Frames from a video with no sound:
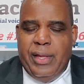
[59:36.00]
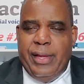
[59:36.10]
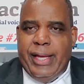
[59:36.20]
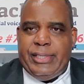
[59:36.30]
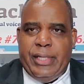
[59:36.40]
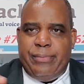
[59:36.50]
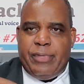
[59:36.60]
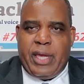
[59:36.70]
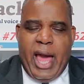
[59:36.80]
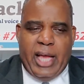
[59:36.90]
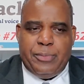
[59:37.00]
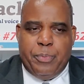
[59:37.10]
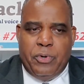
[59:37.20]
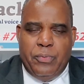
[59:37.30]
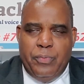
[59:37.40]
Is it the
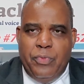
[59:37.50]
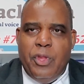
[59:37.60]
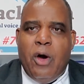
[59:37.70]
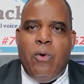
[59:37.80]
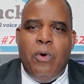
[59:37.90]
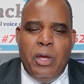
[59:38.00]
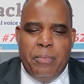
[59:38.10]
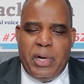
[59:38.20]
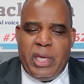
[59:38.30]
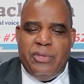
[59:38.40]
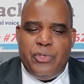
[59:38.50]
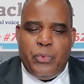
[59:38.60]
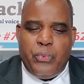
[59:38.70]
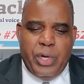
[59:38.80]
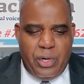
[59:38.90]
gospel? No, but it gives you a
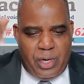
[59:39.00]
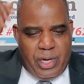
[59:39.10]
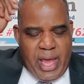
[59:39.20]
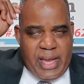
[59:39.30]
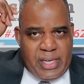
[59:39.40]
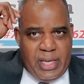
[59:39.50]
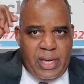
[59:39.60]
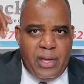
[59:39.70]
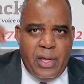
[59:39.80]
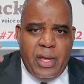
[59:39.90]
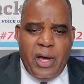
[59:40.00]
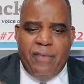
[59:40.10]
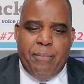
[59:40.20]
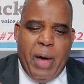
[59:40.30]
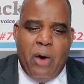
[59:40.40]
real good idea
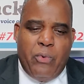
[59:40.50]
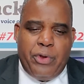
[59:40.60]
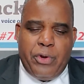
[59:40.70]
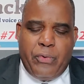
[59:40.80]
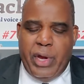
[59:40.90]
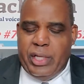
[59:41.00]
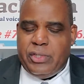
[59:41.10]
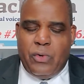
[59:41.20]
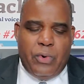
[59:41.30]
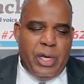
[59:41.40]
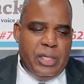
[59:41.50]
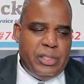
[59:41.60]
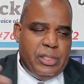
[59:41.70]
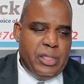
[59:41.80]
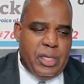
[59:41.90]
of about where your credit score is.
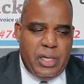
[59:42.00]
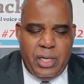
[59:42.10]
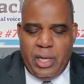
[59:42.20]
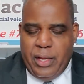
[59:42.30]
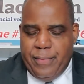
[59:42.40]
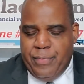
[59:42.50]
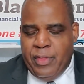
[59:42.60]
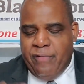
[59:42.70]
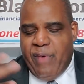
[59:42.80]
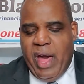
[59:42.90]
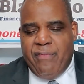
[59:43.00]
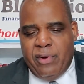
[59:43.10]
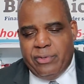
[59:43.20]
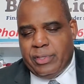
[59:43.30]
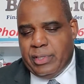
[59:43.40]
Is it in the
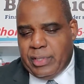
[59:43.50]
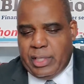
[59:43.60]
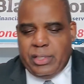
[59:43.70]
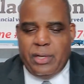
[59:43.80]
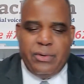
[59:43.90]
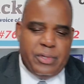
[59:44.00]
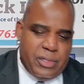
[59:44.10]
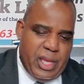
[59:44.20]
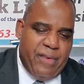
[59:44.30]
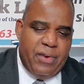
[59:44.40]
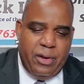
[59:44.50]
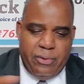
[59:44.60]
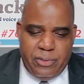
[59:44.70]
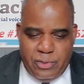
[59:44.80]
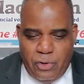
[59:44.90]
500s, the 600s, the
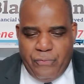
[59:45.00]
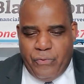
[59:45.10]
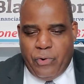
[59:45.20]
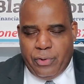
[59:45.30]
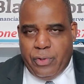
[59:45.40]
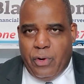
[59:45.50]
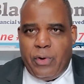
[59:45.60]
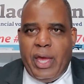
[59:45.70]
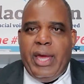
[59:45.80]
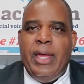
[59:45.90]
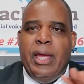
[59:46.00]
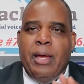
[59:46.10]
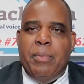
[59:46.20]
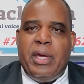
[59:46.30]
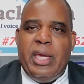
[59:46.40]
700s, so forth, okay?
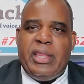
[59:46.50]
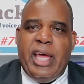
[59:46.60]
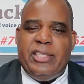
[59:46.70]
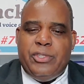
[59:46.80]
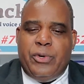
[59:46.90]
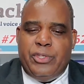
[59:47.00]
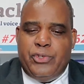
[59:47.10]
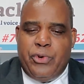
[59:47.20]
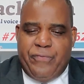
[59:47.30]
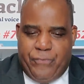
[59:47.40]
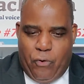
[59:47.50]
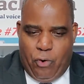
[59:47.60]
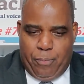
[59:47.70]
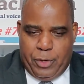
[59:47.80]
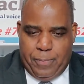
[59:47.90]
But get that so that you're
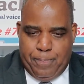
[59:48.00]
informed.